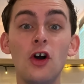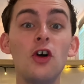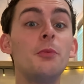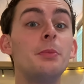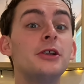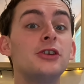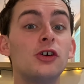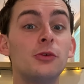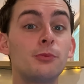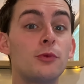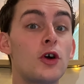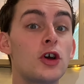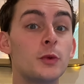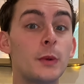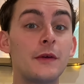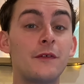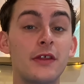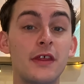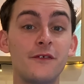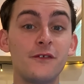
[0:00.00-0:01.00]
opened on
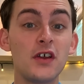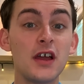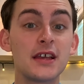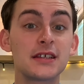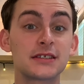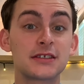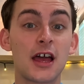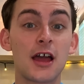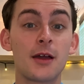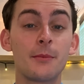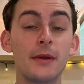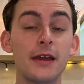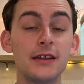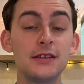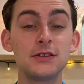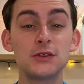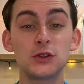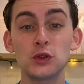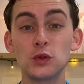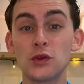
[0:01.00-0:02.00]
Broadway for the first time
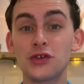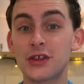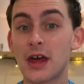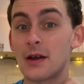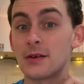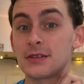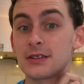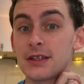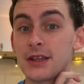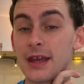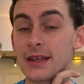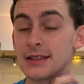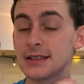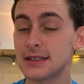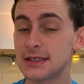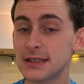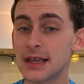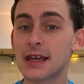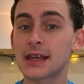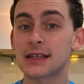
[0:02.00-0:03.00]
in
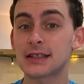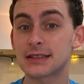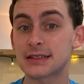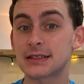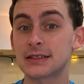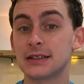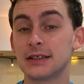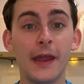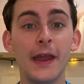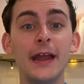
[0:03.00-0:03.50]
2006.